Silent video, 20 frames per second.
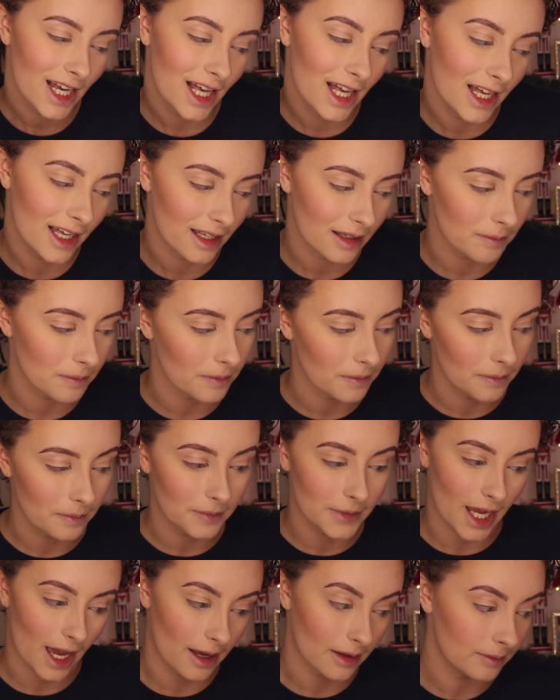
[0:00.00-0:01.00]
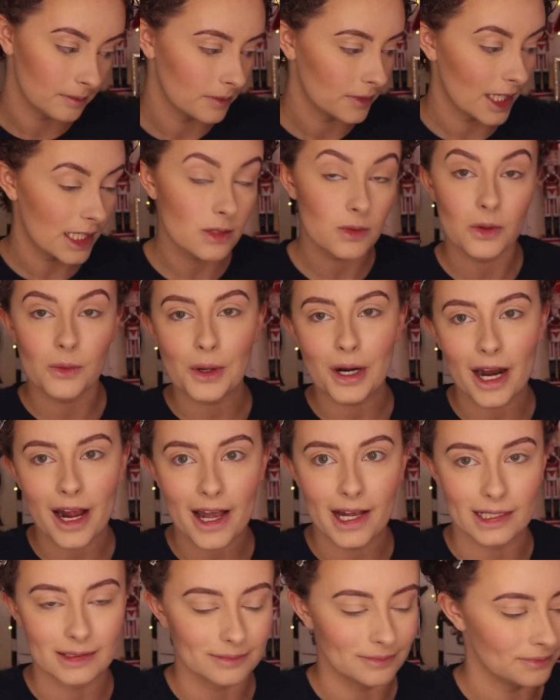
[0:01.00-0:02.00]
Yeah, that's where we're
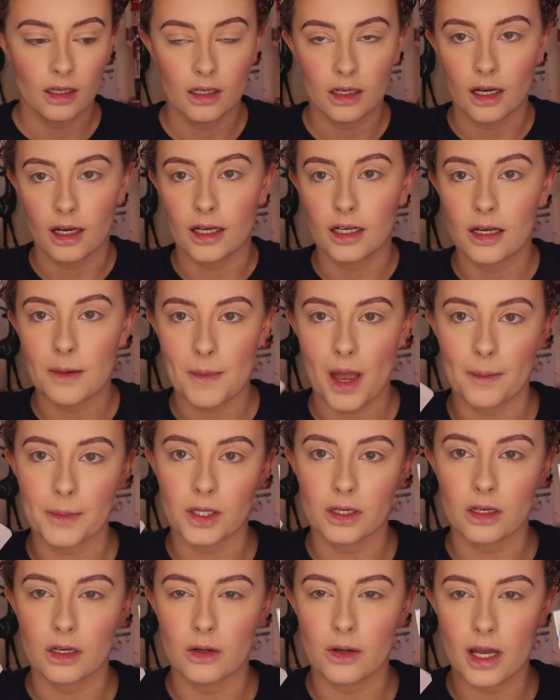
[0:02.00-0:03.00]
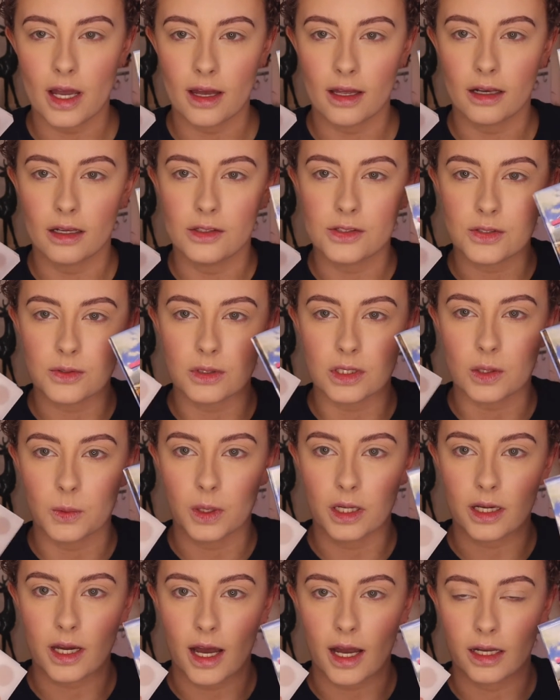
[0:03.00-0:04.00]
at. I'm gonna go ahead and do a
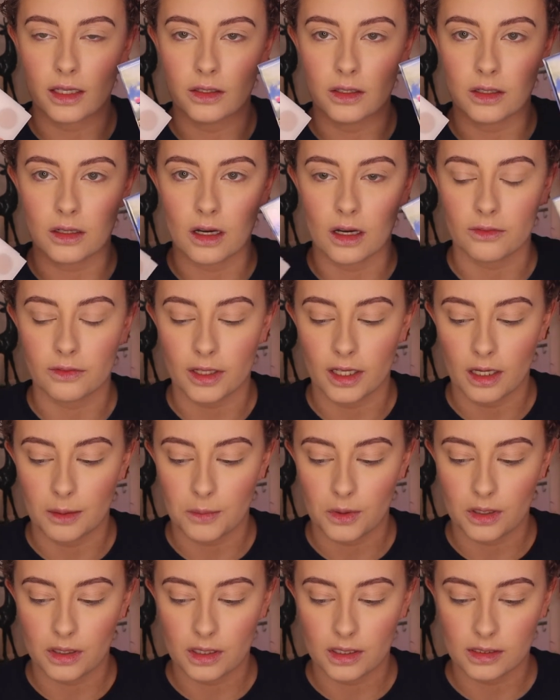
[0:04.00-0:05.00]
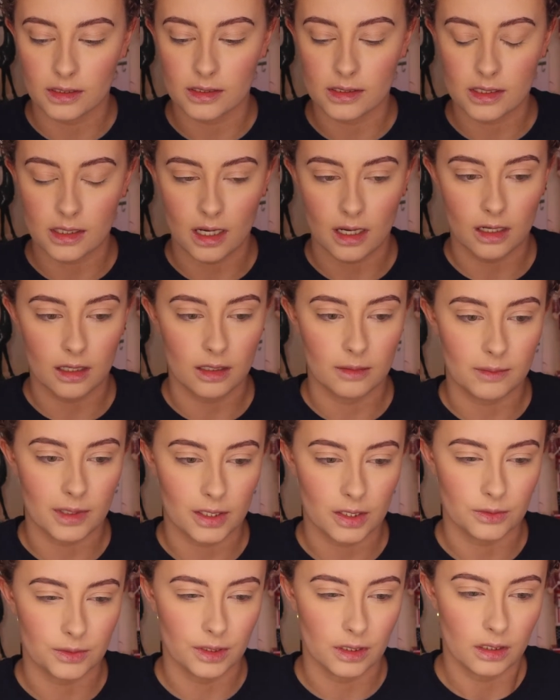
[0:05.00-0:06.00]
quick eye look off camera because I
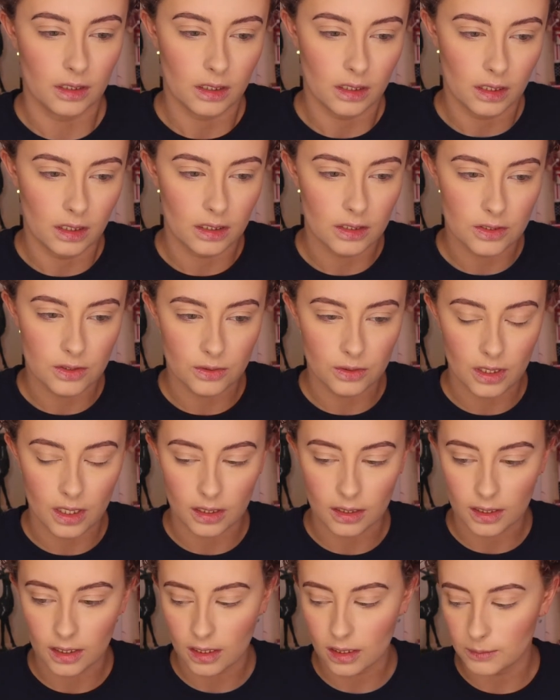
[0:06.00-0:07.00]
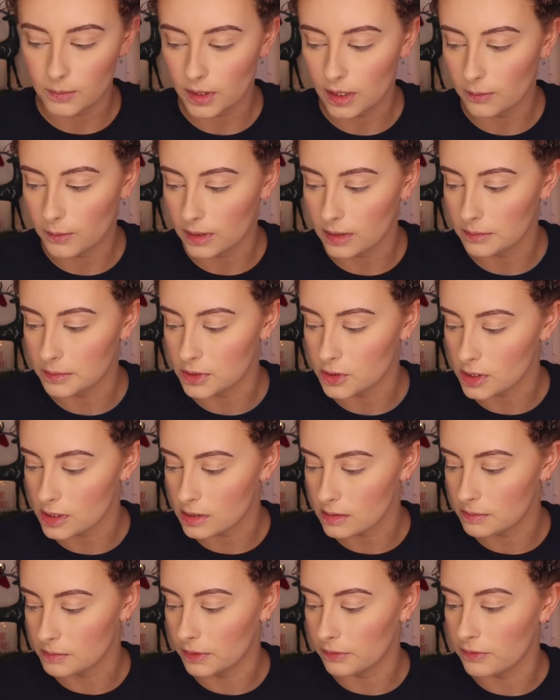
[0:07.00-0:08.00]
don't really need to do it on camera. I want to
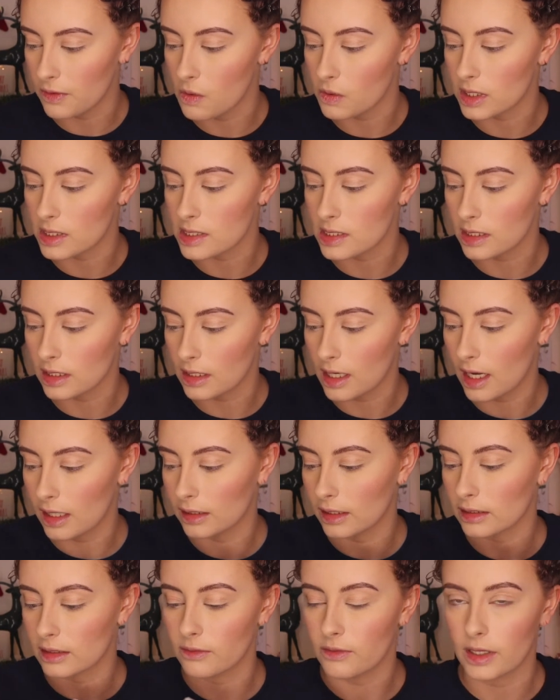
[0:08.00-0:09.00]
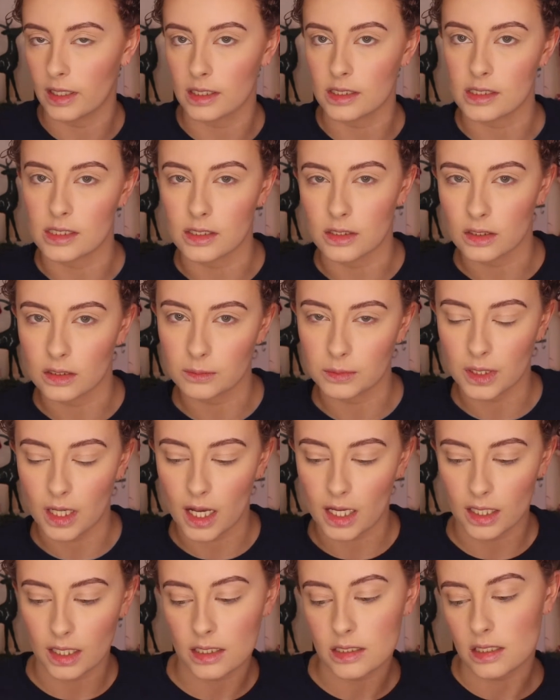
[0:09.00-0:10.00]
just be focusing on like the Valentino
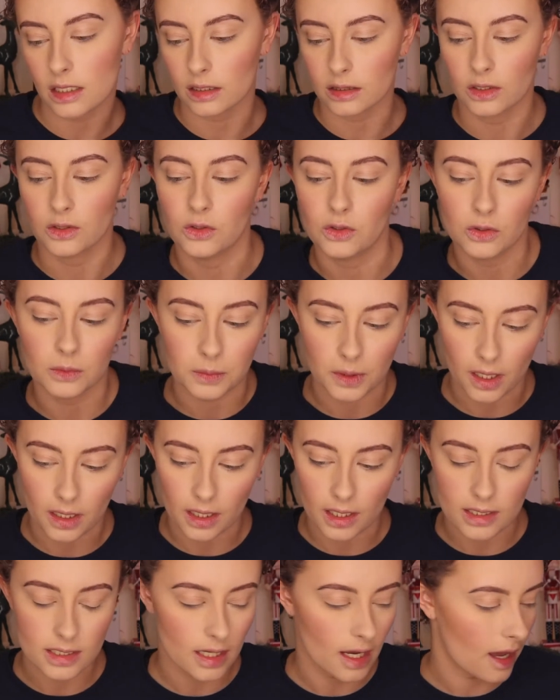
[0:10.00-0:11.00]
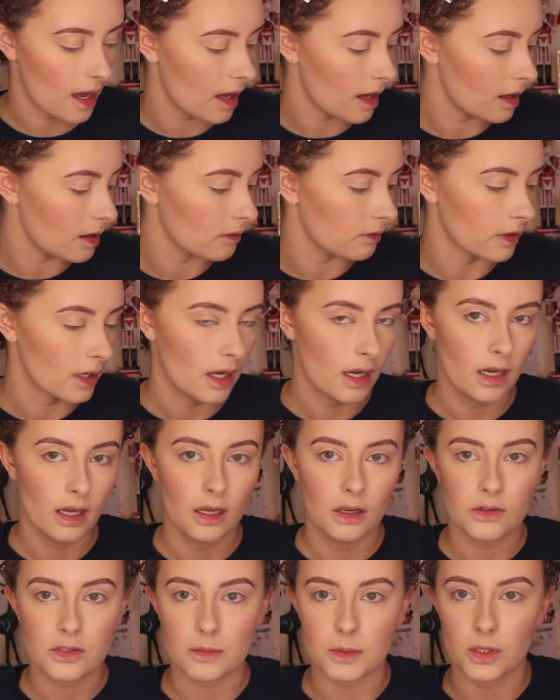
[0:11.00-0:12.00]
products, like the new products I have.
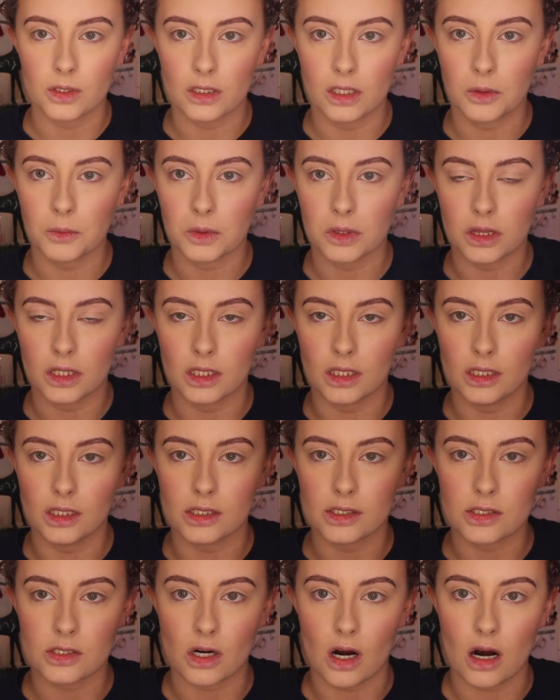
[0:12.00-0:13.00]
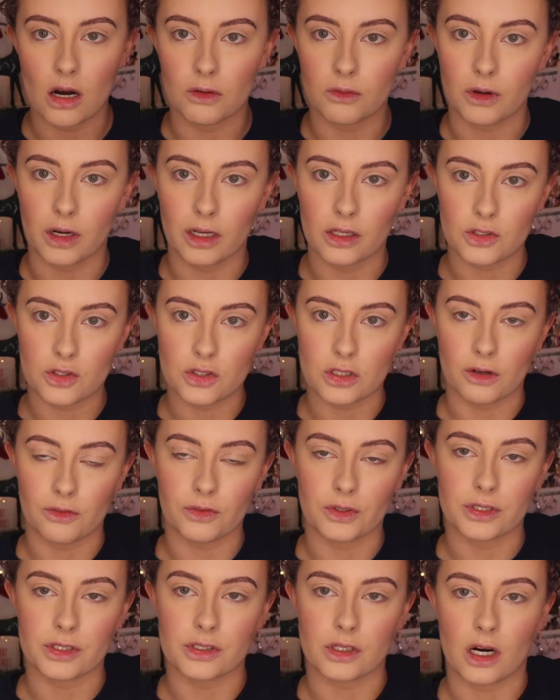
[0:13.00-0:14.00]
So I'm going in with the Star Ranch
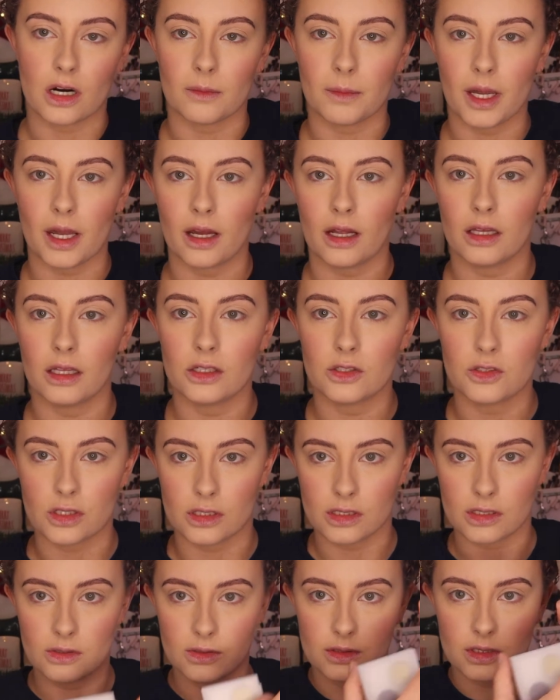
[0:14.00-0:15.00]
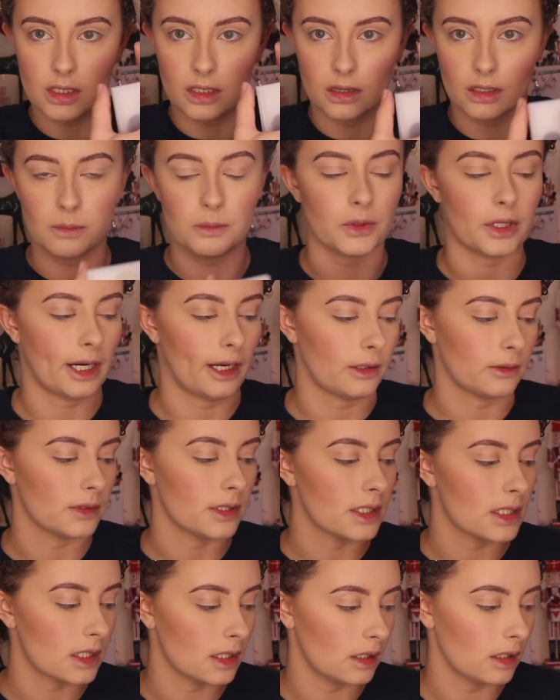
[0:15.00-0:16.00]
Jeffree Star palette, just using the
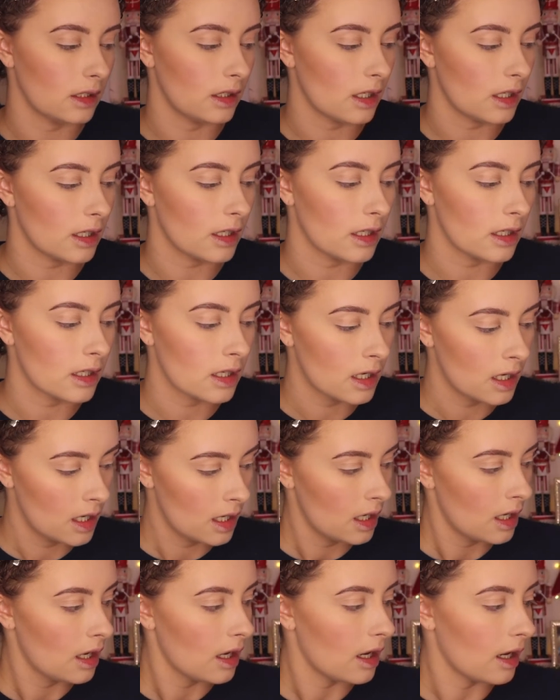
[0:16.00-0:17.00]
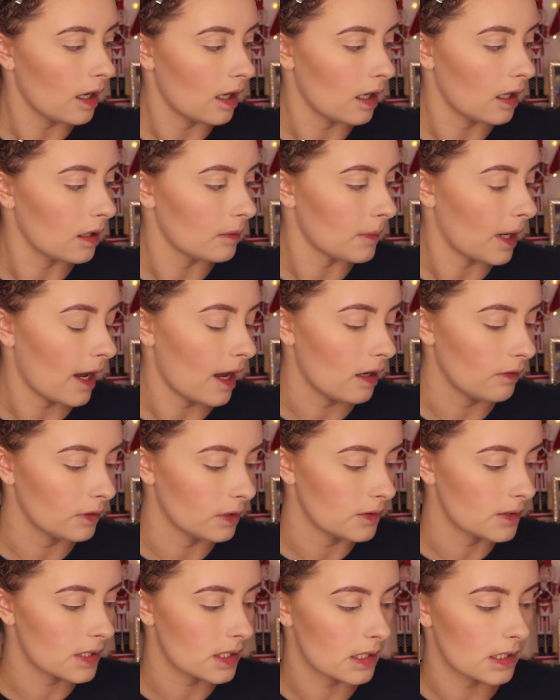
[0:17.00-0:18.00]
browns in here. I have
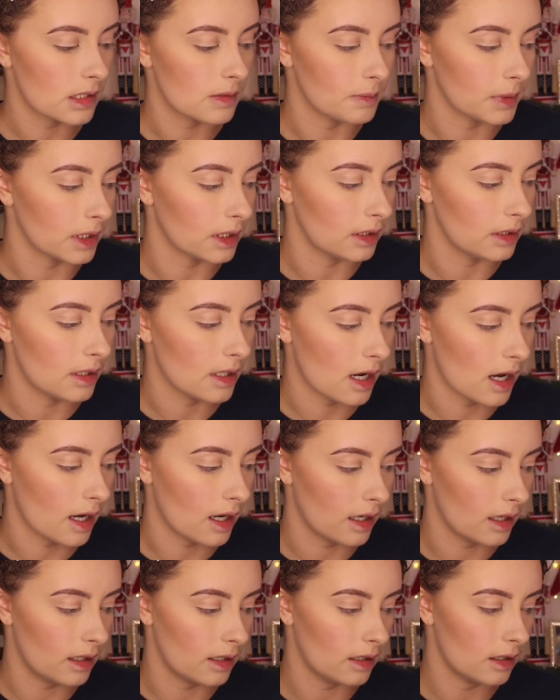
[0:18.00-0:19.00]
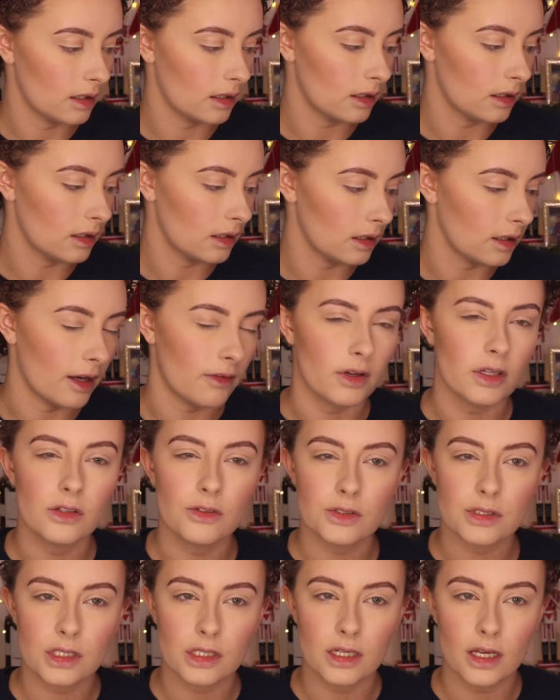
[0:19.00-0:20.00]
used this, but not... Have I
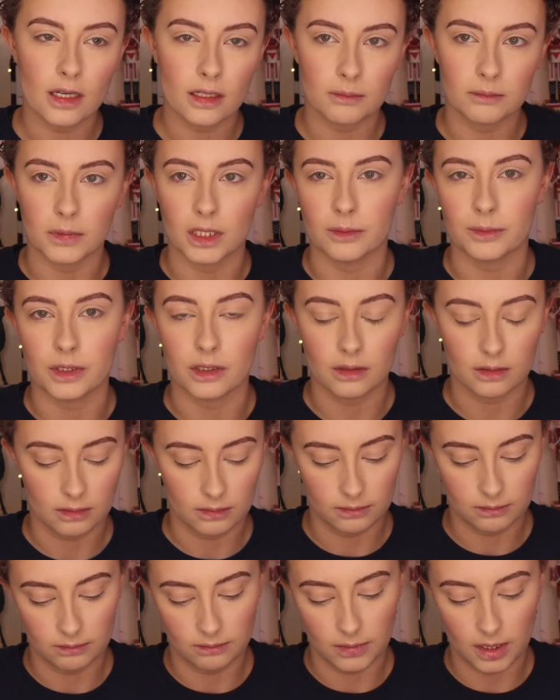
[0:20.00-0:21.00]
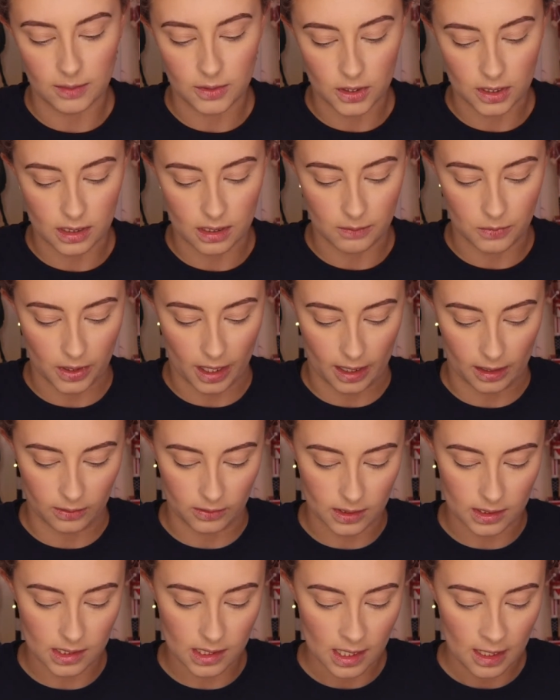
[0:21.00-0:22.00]
used it yet? Maybe. Maybe just the
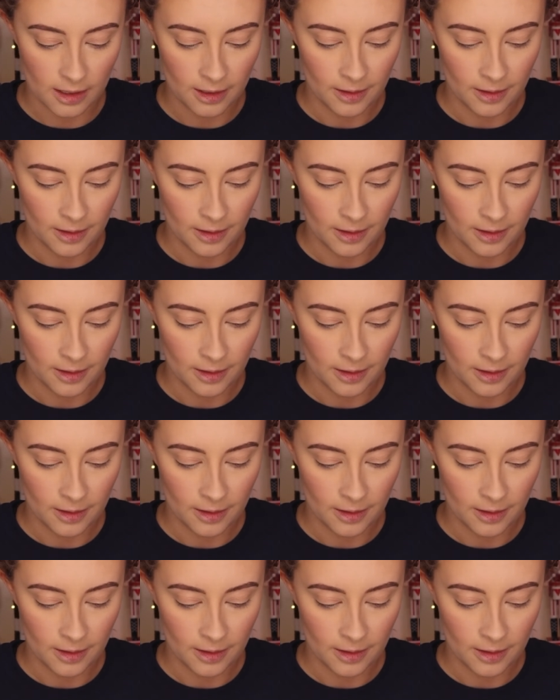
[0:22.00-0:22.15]
browns.